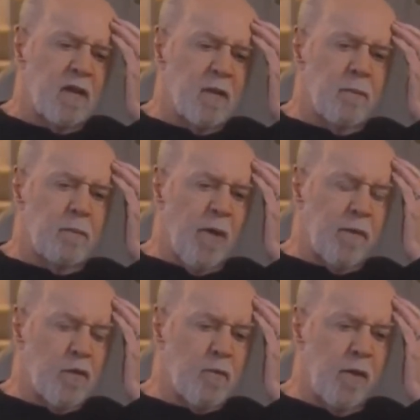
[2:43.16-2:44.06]
the
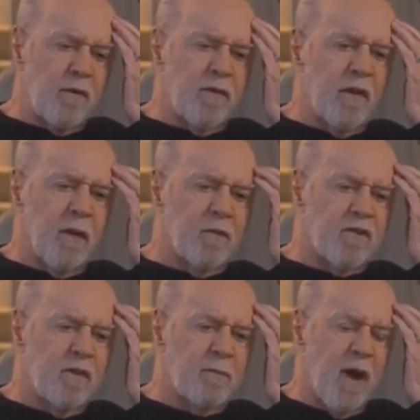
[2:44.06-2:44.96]
Buffalo Springfield. I'm
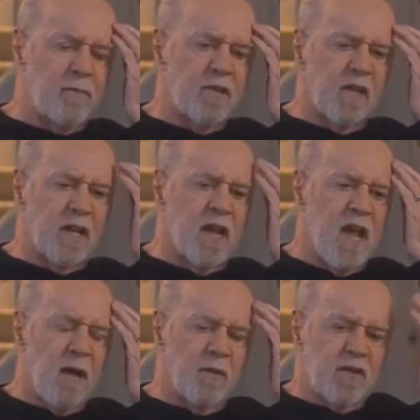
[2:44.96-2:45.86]
listening to Bob Dylan.
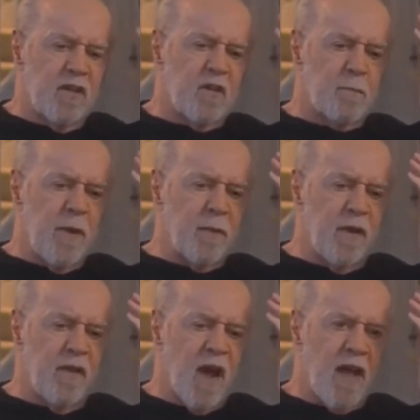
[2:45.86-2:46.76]
I'm listening to these people,
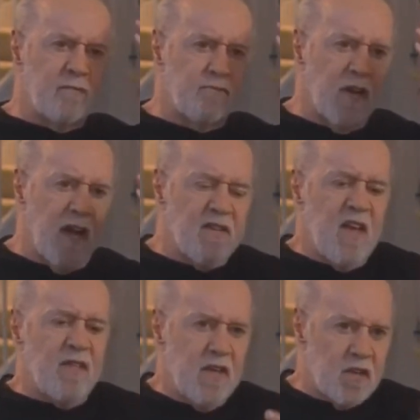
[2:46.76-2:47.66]
and I realize
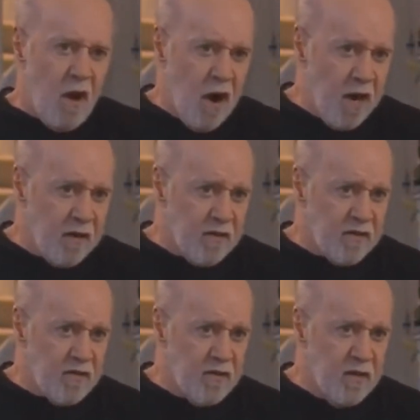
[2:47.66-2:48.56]
these
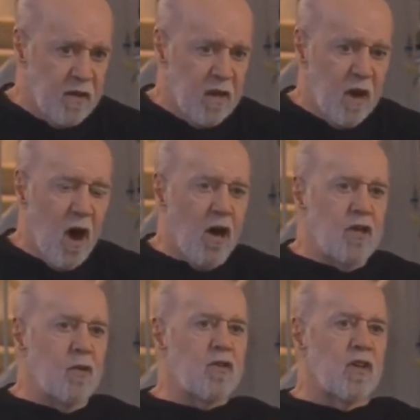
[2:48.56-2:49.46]
artists are
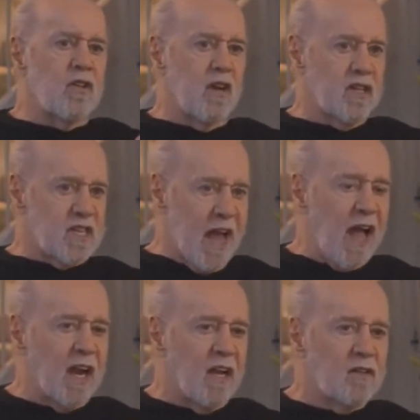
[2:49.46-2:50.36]
using their
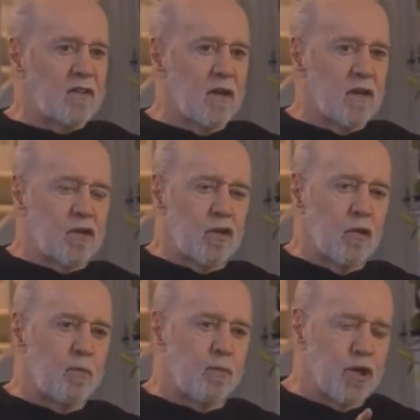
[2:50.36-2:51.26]
talent
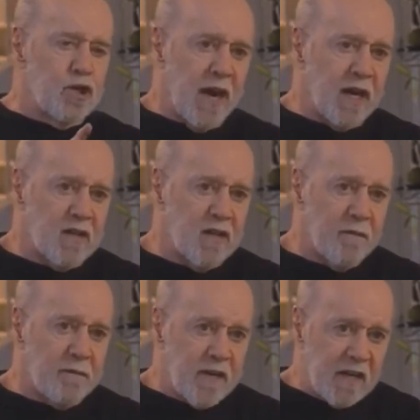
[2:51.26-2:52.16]
to project their
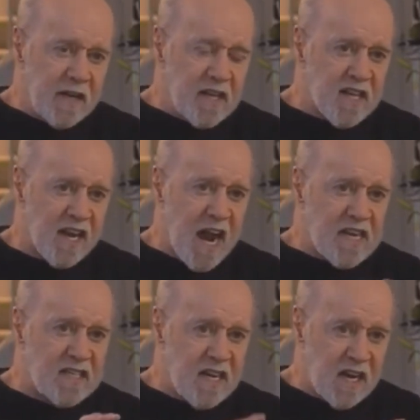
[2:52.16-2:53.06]
feelings and
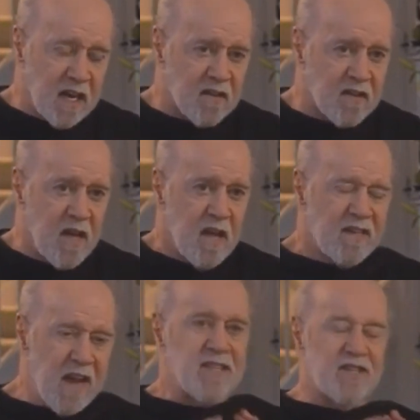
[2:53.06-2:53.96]
ideas,
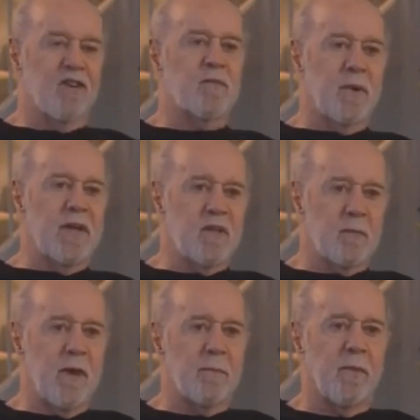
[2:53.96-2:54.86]
not just please
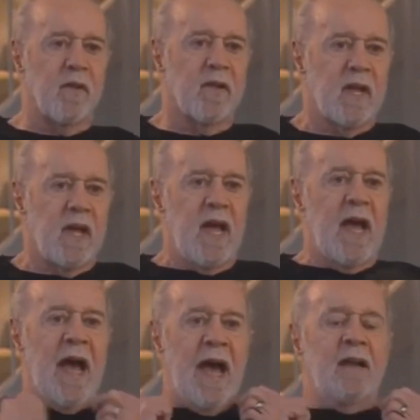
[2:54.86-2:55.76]
people.
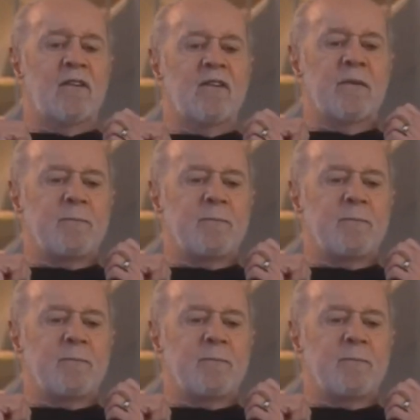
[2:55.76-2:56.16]
And